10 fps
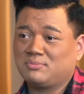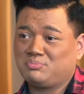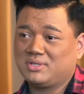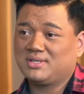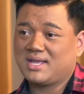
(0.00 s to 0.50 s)

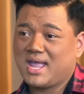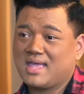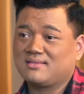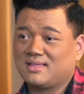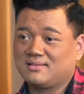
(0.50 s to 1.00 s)
been there
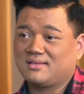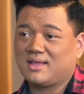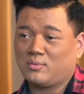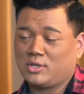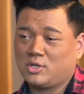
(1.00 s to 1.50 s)
and done
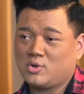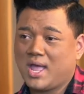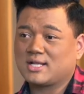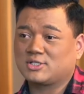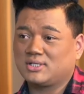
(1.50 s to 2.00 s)
that when you
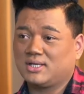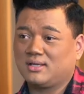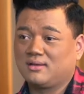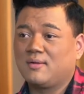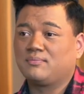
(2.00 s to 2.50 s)

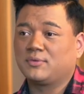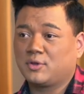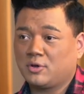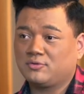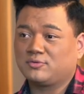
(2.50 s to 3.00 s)
actually
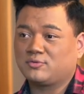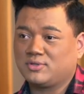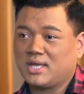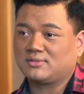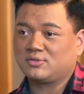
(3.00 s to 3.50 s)
go through
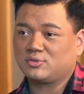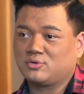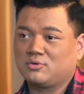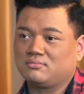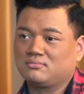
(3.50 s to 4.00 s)
that
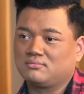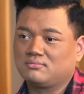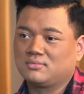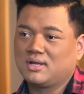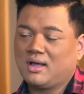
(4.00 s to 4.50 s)
storm.
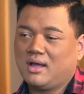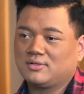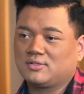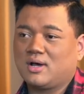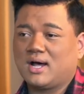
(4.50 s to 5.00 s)

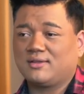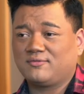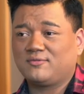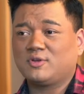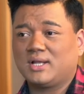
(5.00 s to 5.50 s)
So I
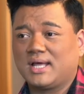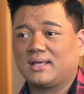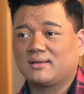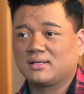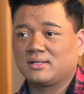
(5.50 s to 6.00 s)
feel
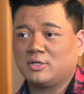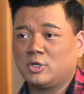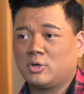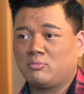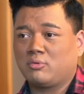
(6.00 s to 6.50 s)
like,
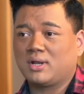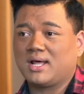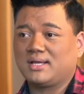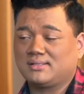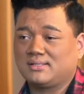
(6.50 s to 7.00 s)
what
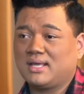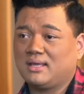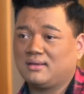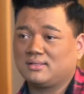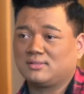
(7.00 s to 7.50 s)
I
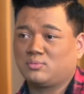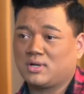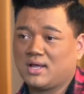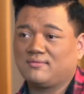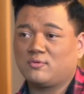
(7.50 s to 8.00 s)
say is
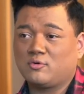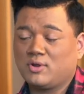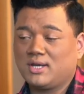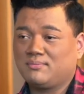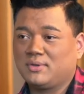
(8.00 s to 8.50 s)
what I've
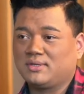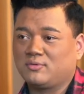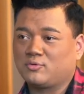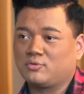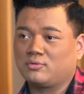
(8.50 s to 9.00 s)
already been
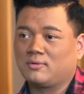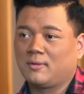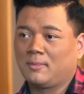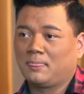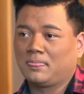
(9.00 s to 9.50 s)
through,
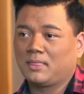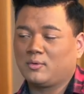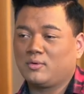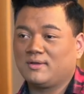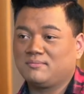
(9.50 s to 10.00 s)

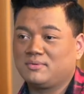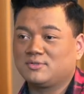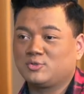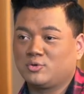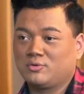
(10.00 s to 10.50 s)
or I've
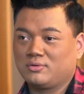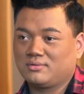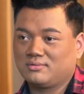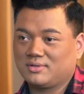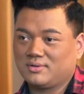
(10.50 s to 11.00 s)
been taught,
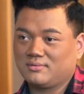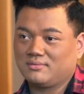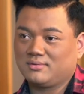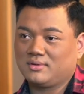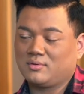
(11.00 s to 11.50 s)

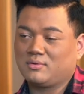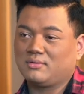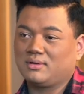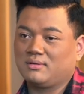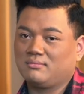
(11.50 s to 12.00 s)

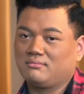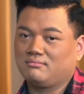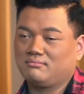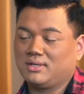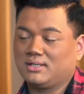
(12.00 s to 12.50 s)
or
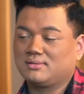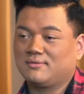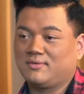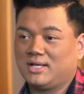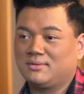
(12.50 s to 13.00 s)
it's
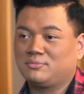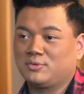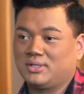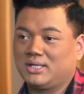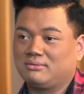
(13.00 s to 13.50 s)

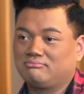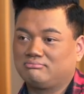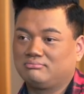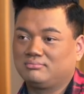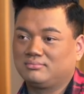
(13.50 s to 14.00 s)
available there.
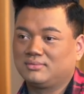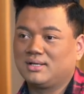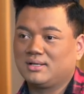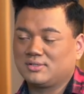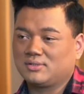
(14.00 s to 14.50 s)

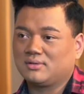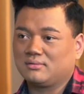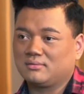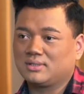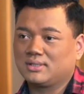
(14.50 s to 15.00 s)

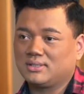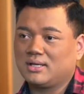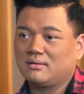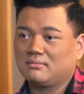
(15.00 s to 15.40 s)
So, yeah.